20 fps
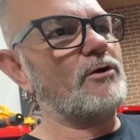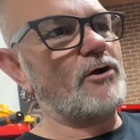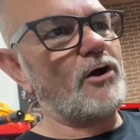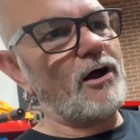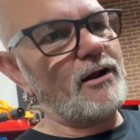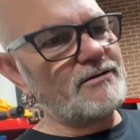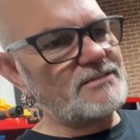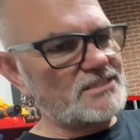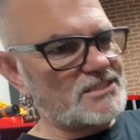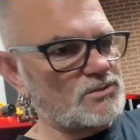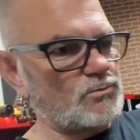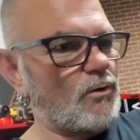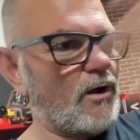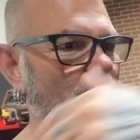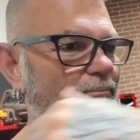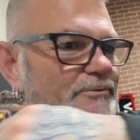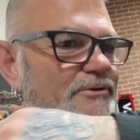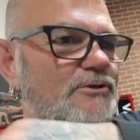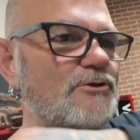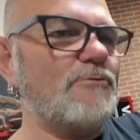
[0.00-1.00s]
on, swap
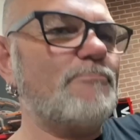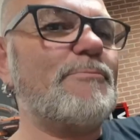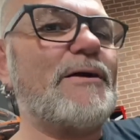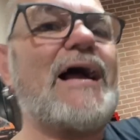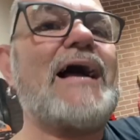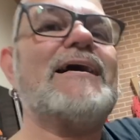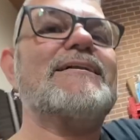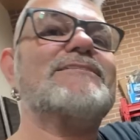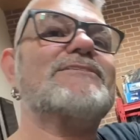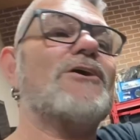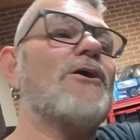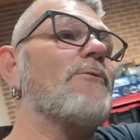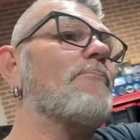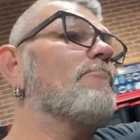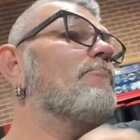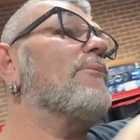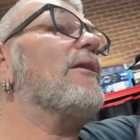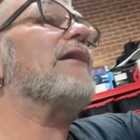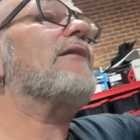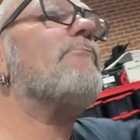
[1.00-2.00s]
the new pads out, and
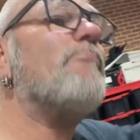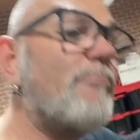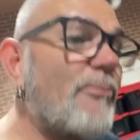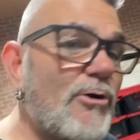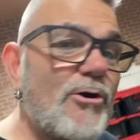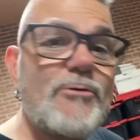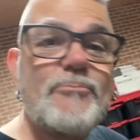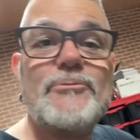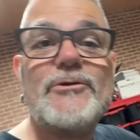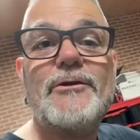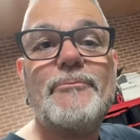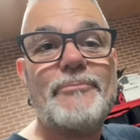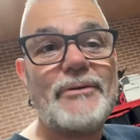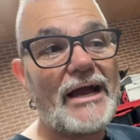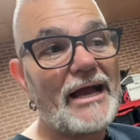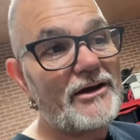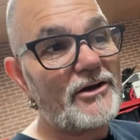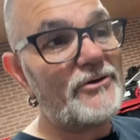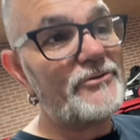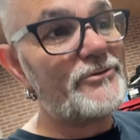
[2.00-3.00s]
bada boom, you're
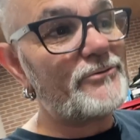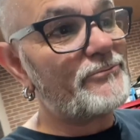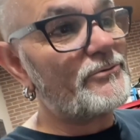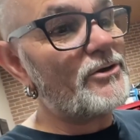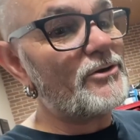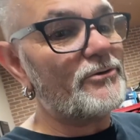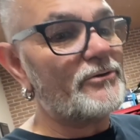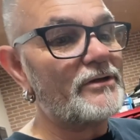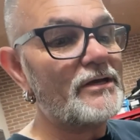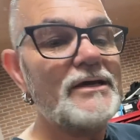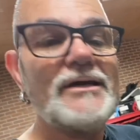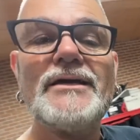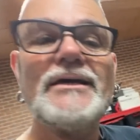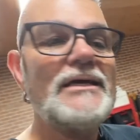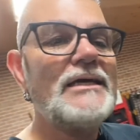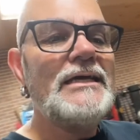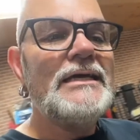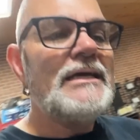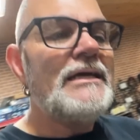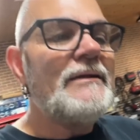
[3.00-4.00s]
back on the road.
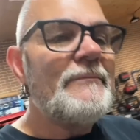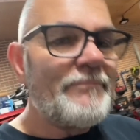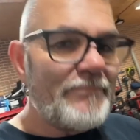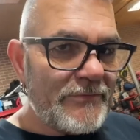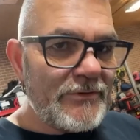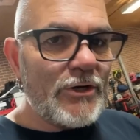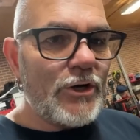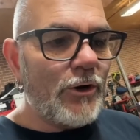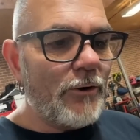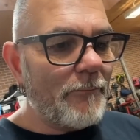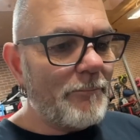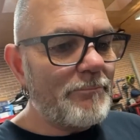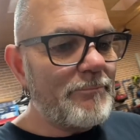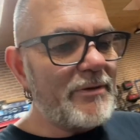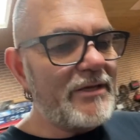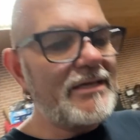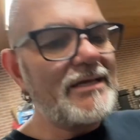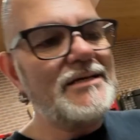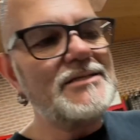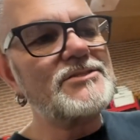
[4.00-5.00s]
No,
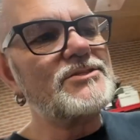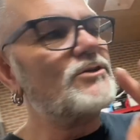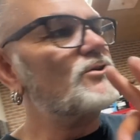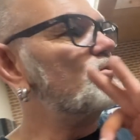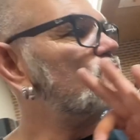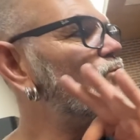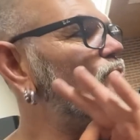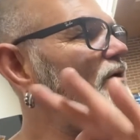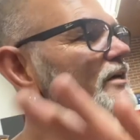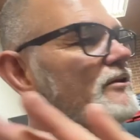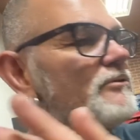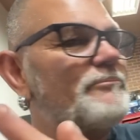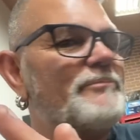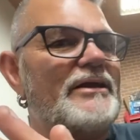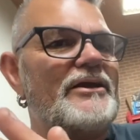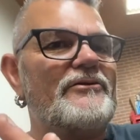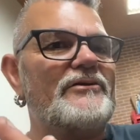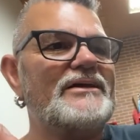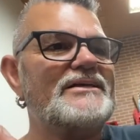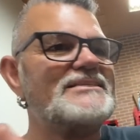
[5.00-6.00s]
because there's wheel
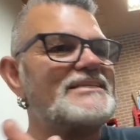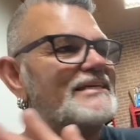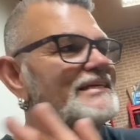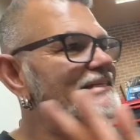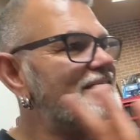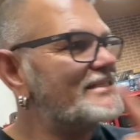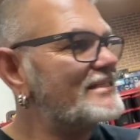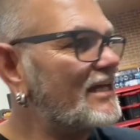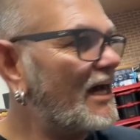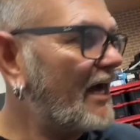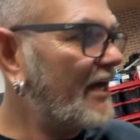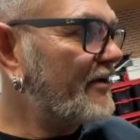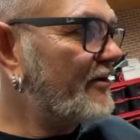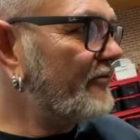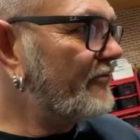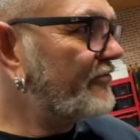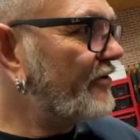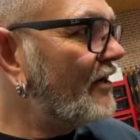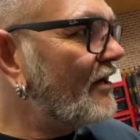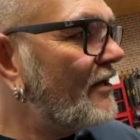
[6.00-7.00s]
bearings inside
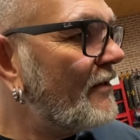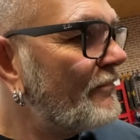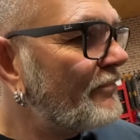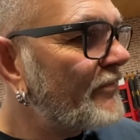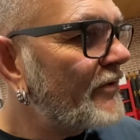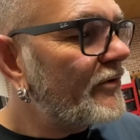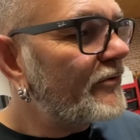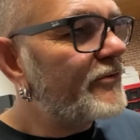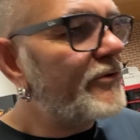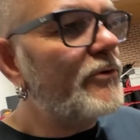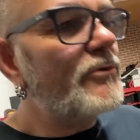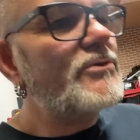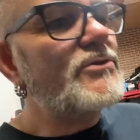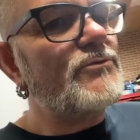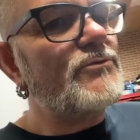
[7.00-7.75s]
of those